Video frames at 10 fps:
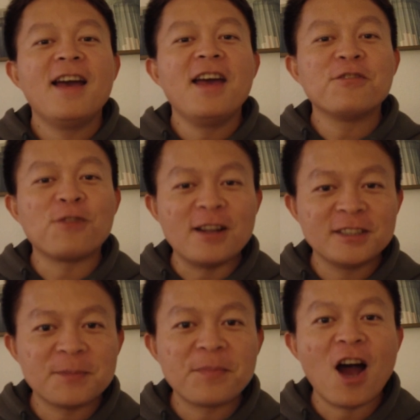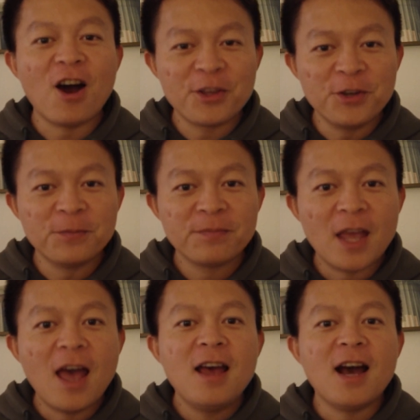Hey friends, how are you?
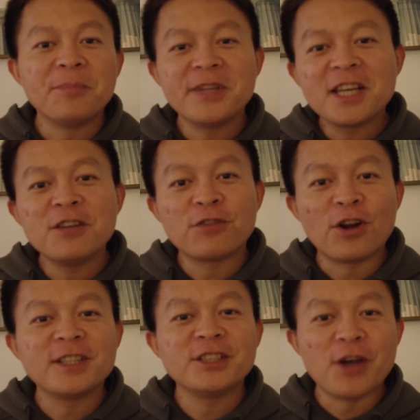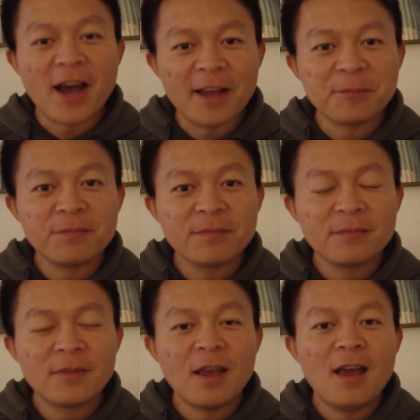I'm Nicky from DJI.
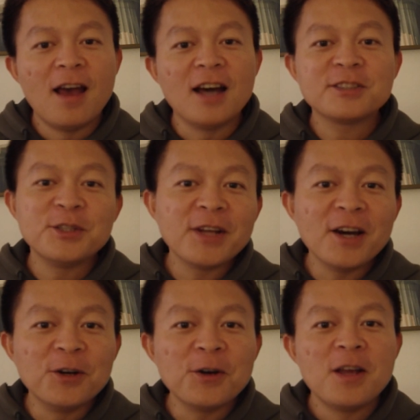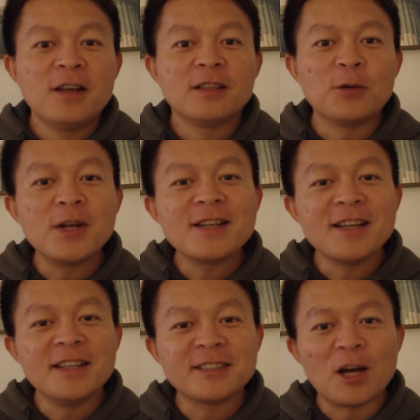As you know, the winter
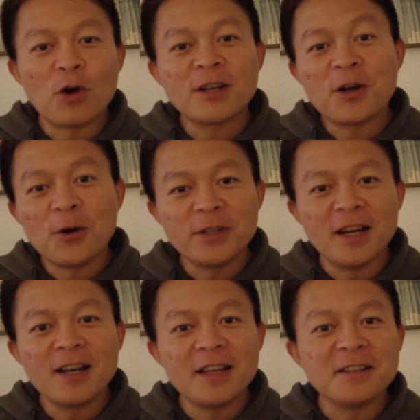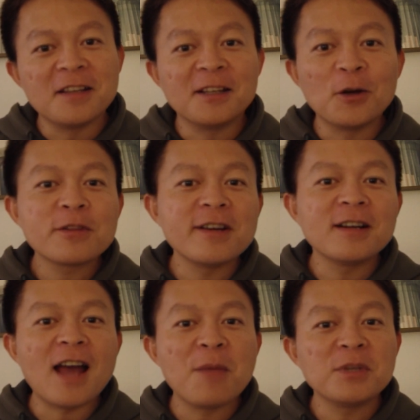is around the corner in the
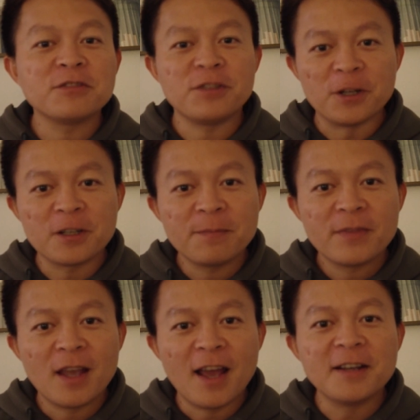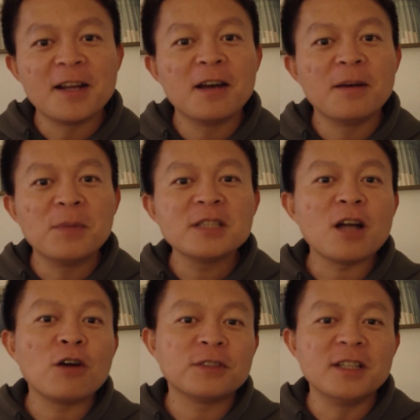Northern Hemisphere, and uh, most
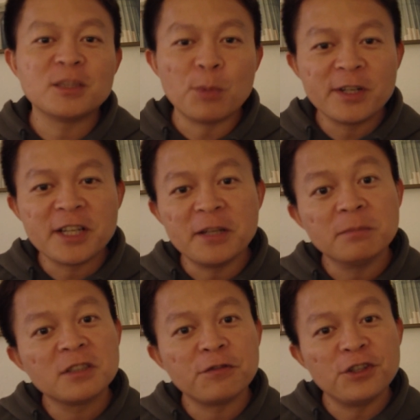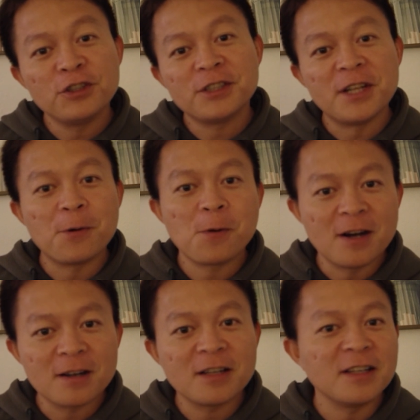of the spring teams finish their
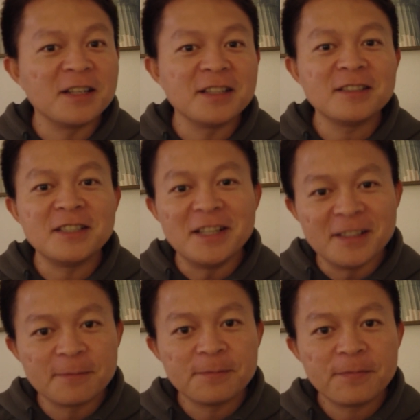work in this year.